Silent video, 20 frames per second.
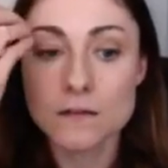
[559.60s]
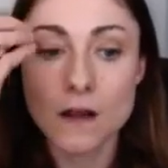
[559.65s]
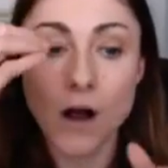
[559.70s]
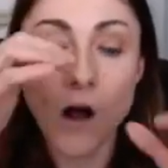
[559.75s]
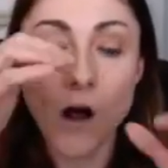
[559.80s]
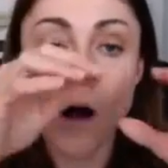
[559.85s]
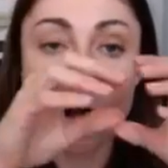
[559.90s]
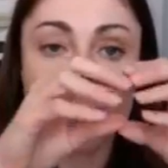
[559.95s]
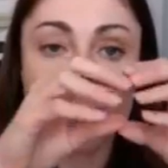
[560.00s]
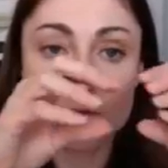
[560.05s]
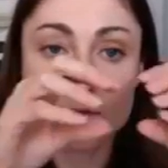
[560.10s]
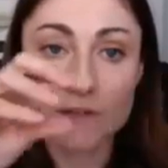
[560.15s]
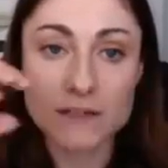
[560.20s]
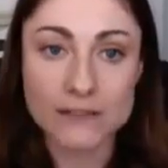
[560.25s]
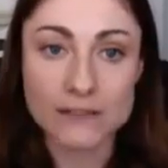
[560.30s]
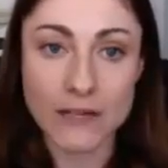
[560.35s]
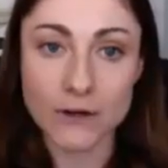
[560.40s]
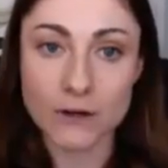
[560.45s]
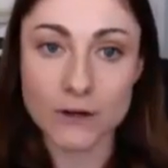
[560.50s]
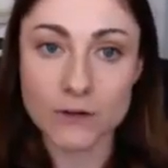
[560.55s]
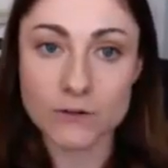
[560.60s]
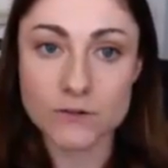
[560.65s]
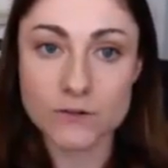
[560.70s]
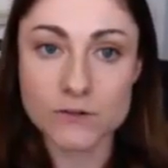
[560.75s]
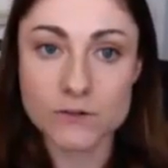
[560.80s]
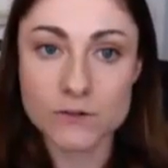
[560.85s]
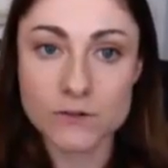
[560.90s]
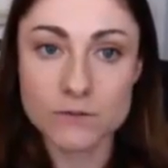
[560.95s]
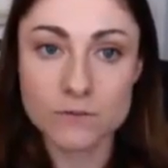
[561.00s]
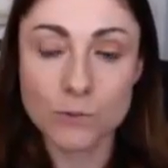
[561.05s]
all of the
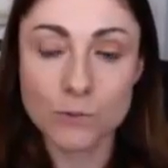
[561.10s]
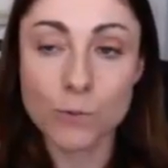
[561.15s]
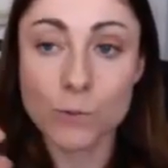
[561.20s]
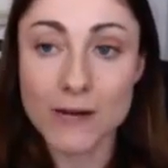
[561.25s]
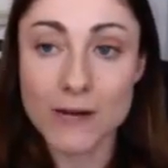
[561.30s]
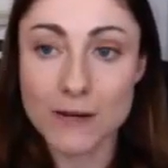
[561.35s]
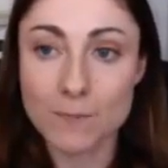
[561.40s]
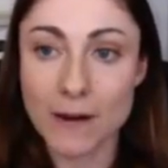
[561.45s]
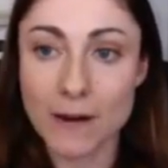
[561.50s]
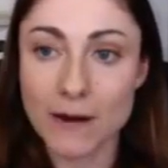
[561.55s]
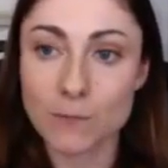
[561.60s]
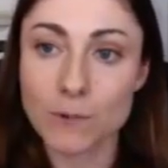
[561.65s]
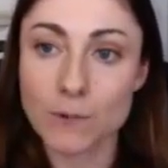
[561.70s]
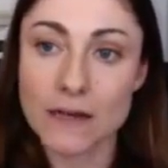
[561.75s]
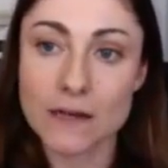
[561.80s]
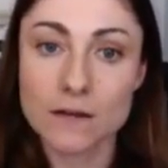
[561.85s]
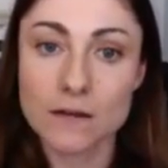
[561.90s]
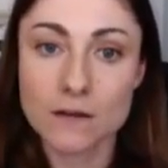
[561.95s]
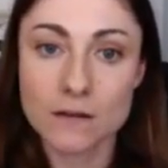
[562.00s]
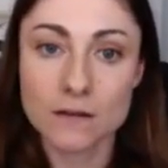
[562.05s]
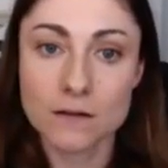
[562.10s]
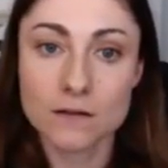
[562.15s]
centers week by week.